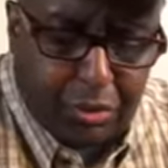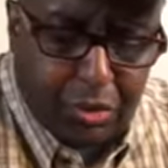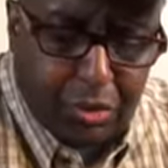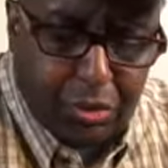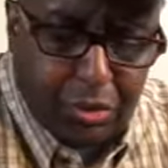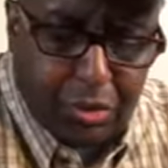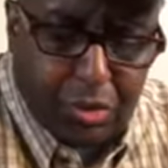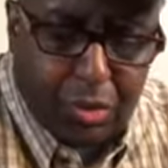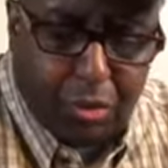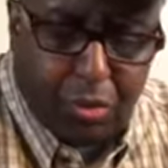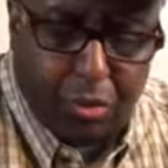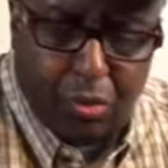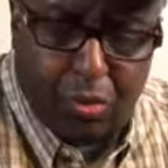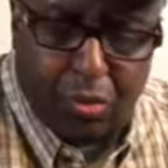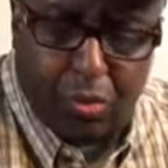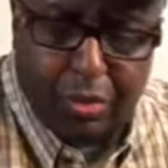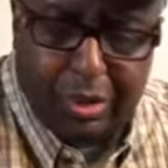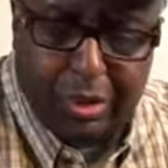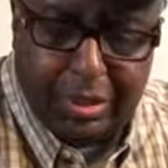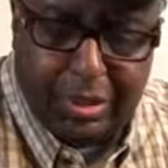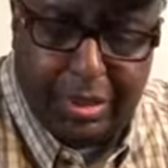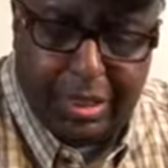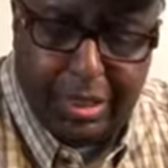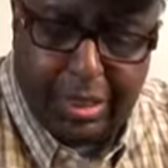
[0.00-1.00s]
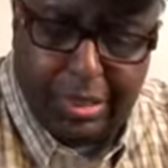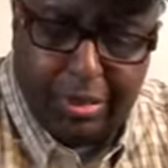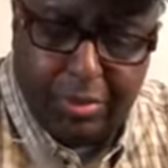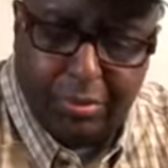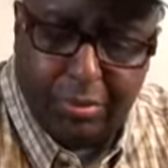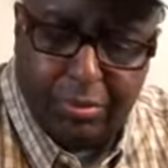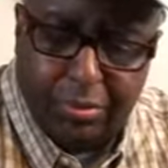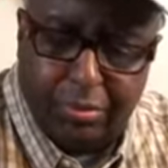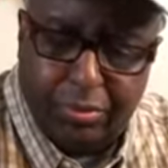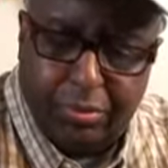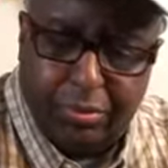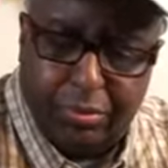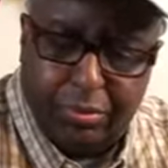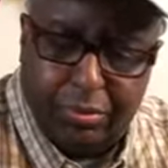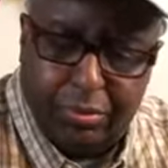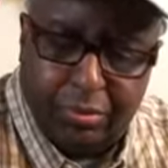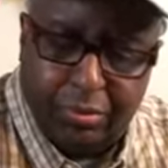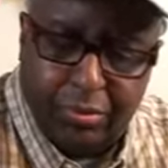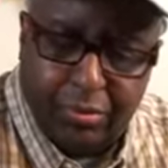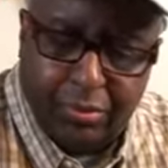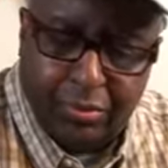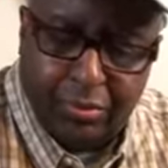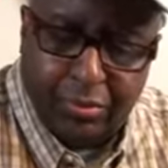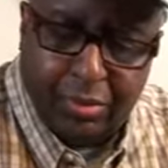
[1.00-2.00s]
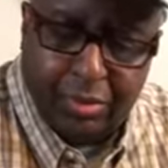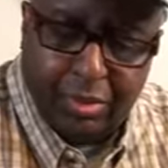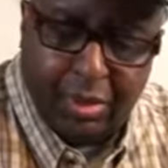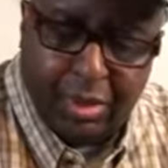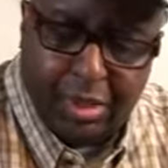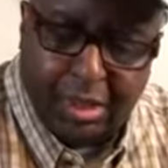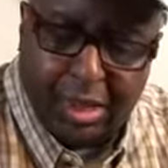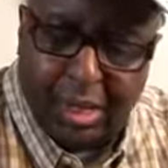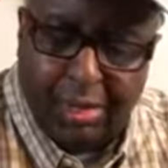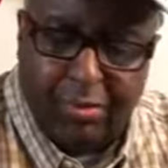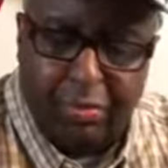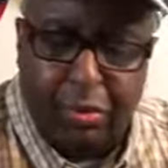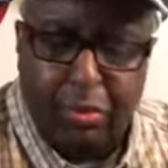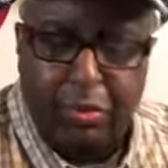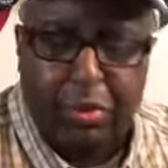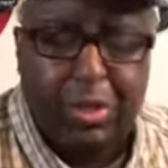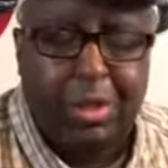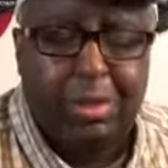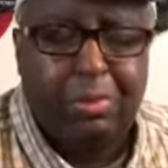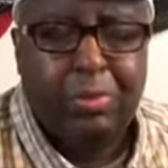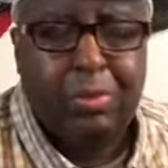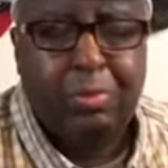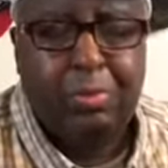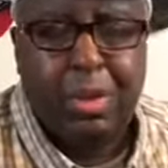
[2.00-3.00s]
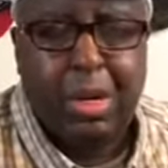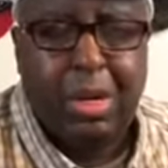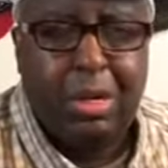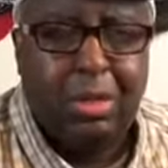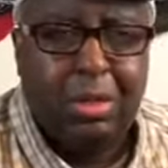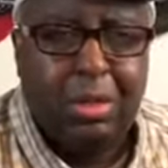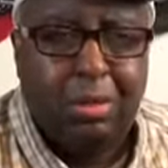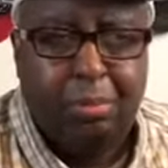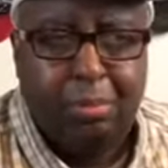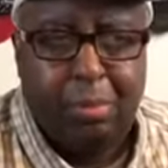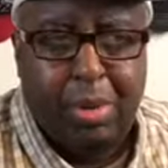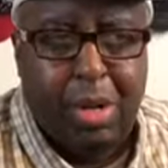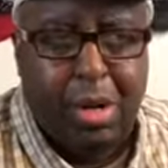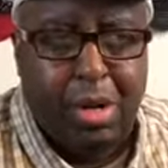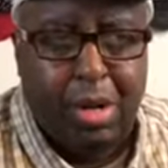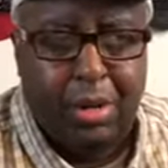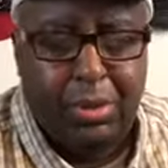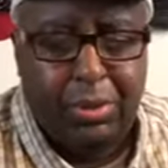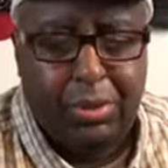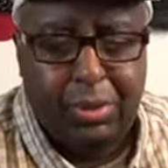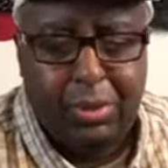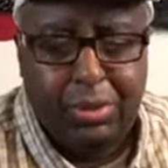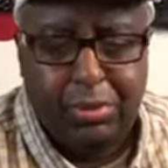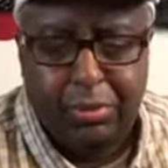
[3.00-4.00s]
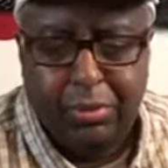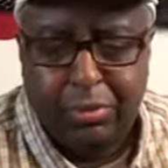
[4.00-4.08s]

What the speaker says: So with the Evan Williams Bottle and Bond,